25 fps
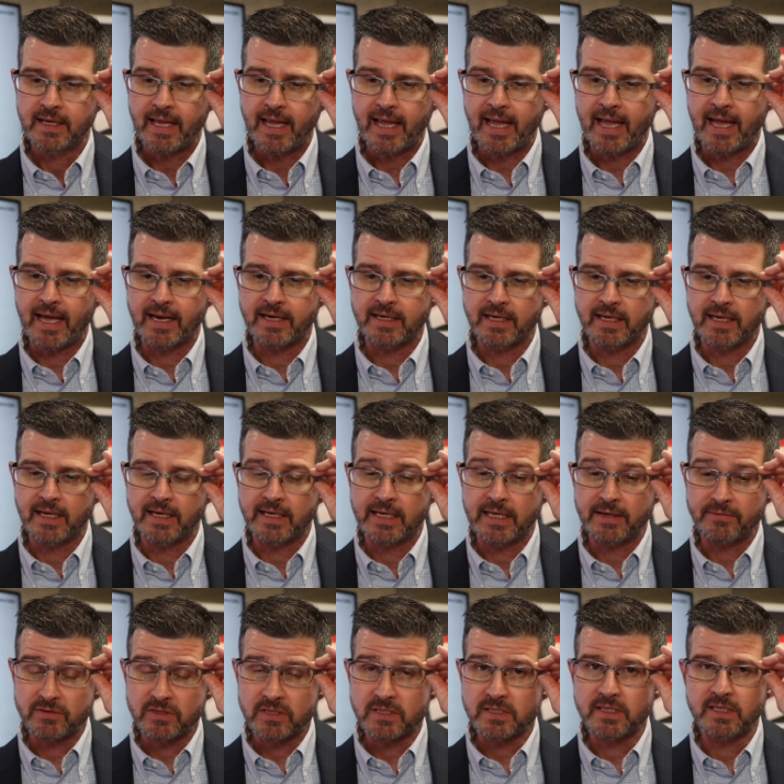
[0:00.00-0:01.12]
And it
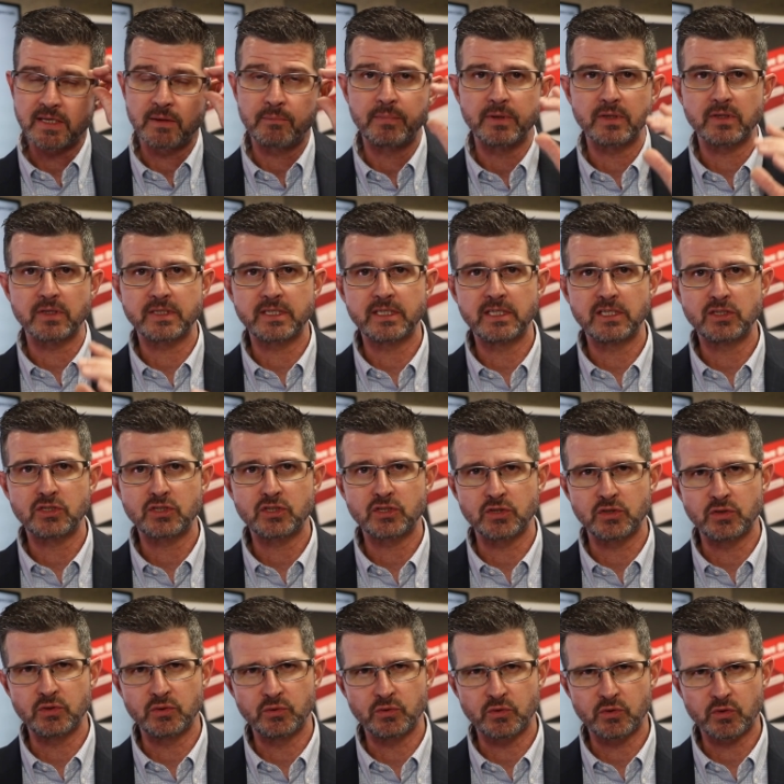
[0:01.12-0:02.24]
gives us the ability
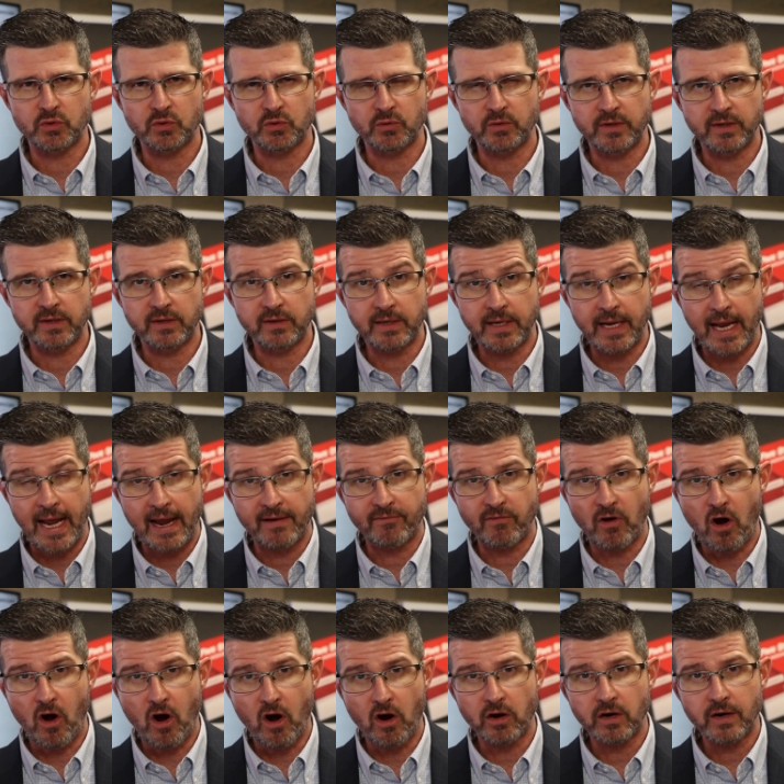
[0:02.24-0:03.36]
to have
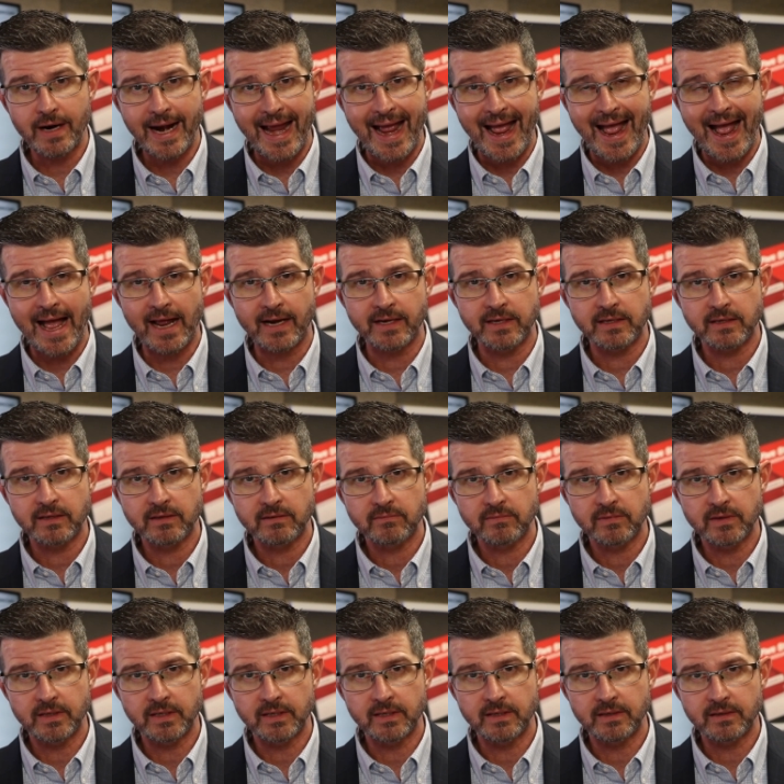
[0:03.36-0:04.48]
our ad
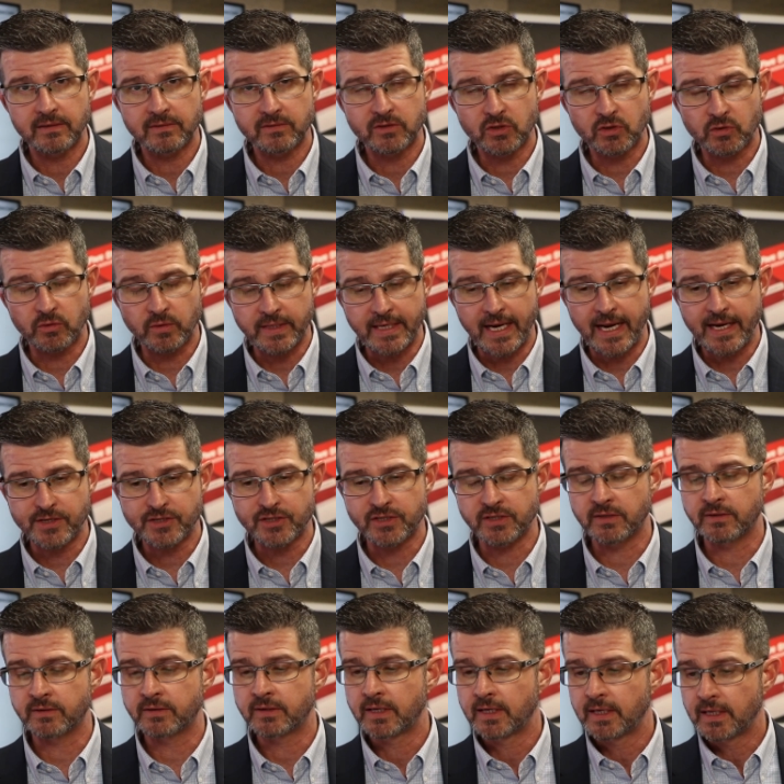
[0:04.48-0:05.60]

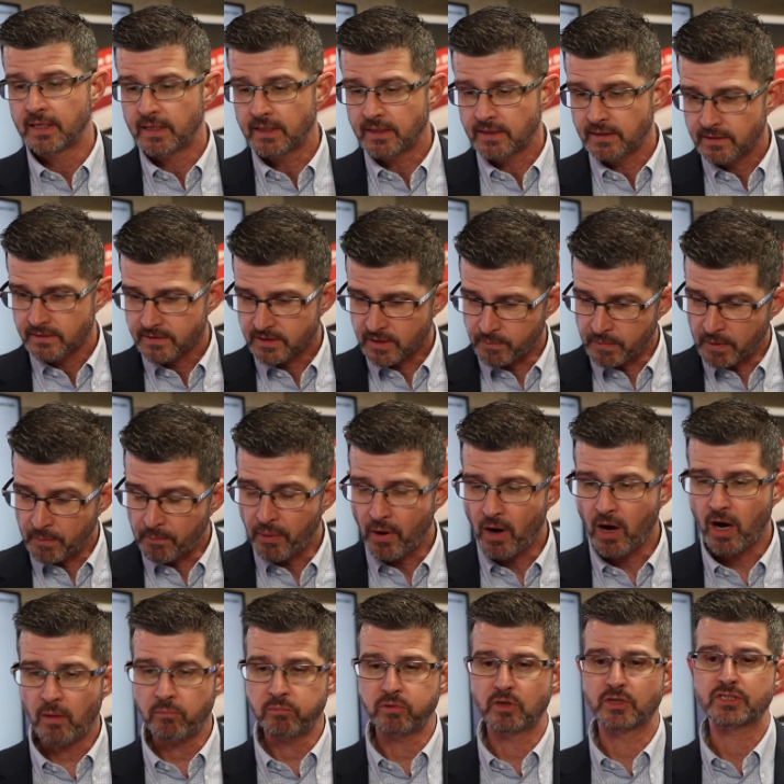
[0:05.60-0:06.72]
creation to be
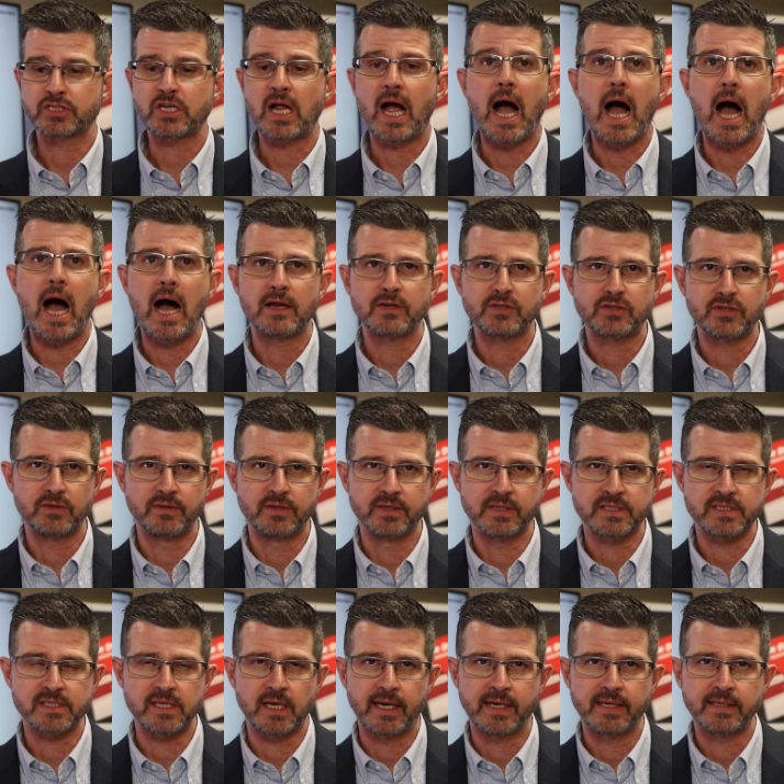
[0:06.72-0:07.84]
published onto this
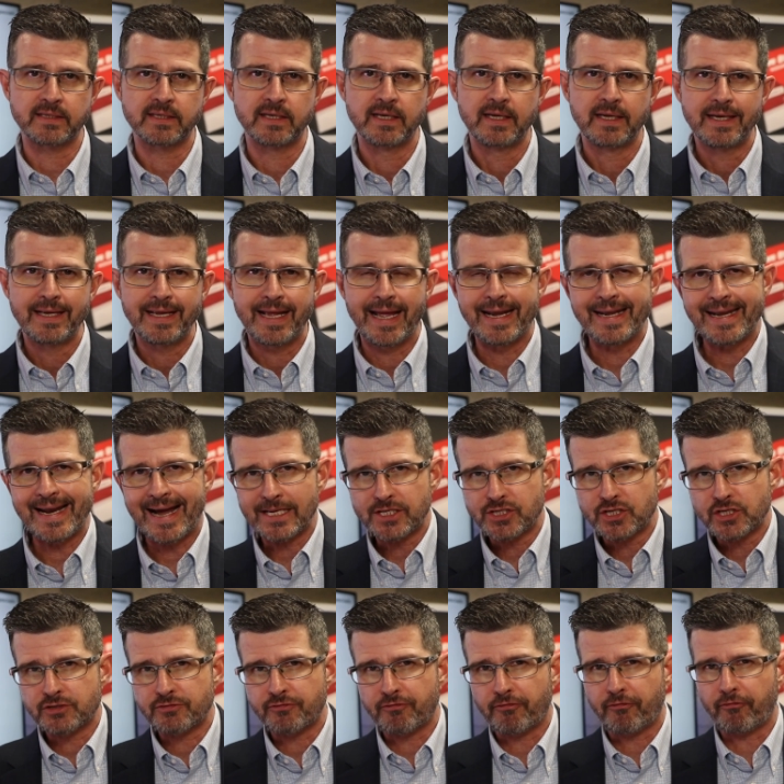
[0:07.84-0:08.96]
site, and not
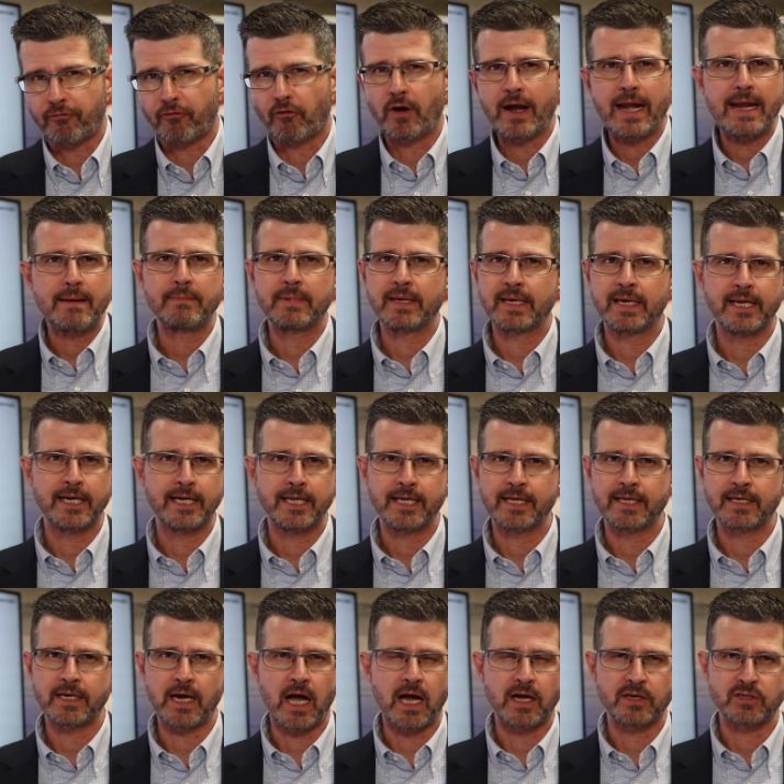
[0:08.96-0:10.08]
just framing it
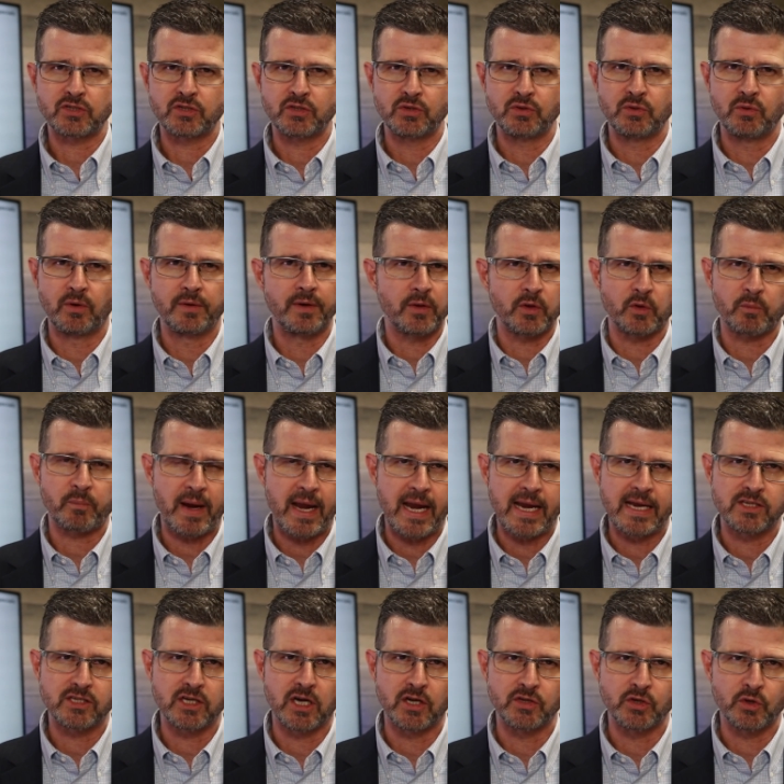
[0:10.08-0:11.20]
in onto another
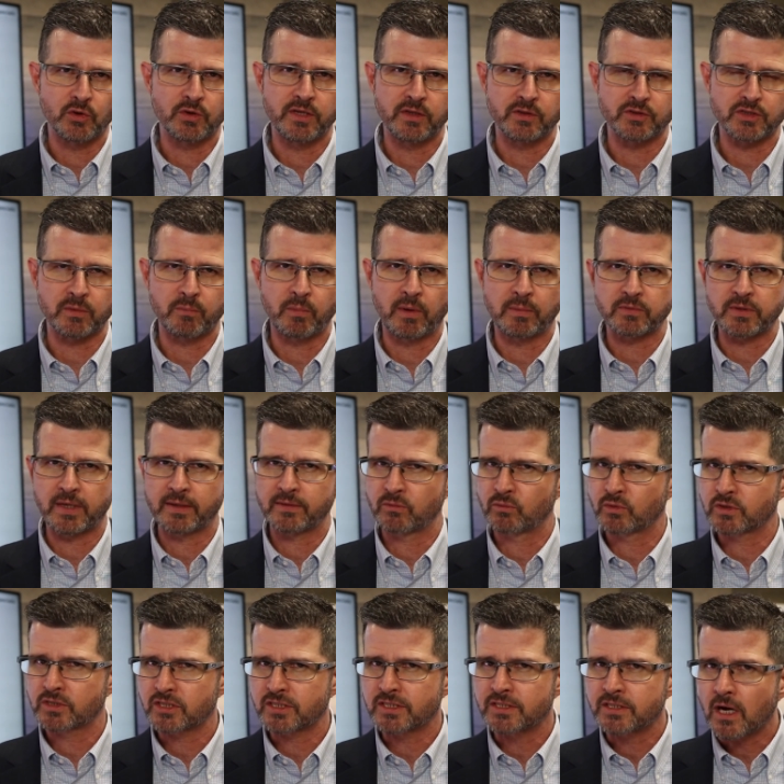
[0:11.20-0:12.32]
page on your dealership website,
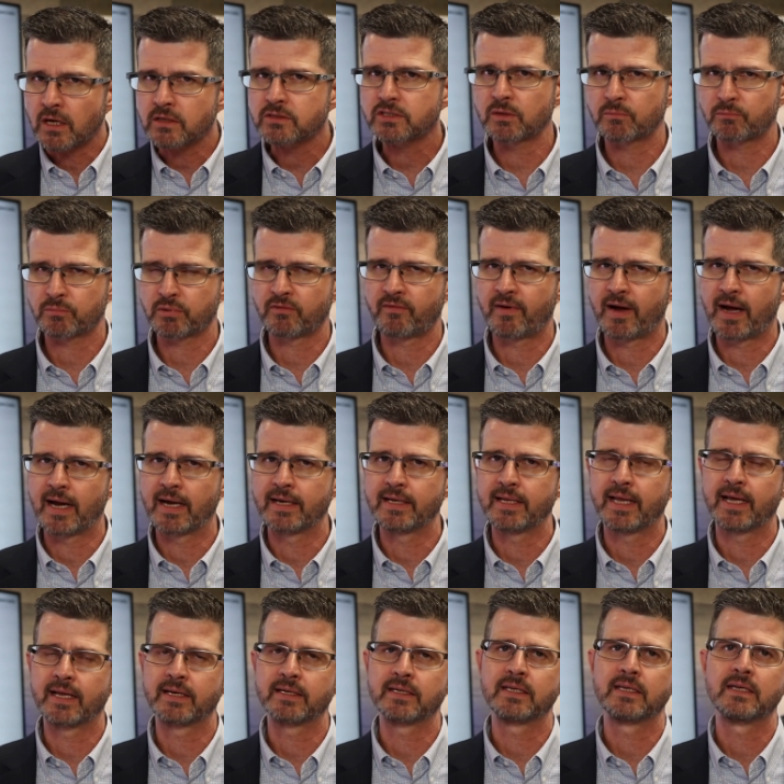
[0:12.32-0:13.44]
which doesn't provide
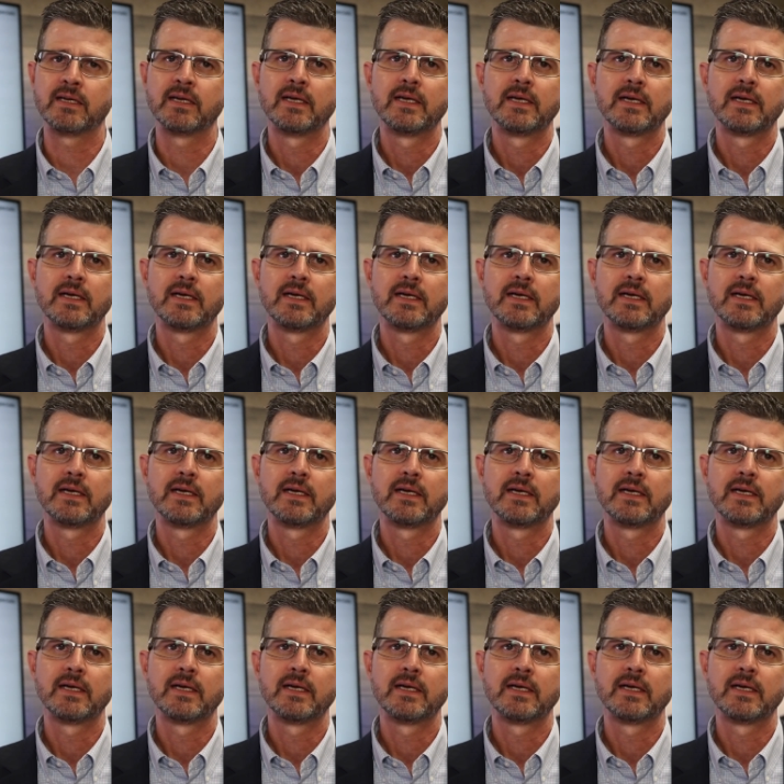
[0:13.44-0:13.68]
any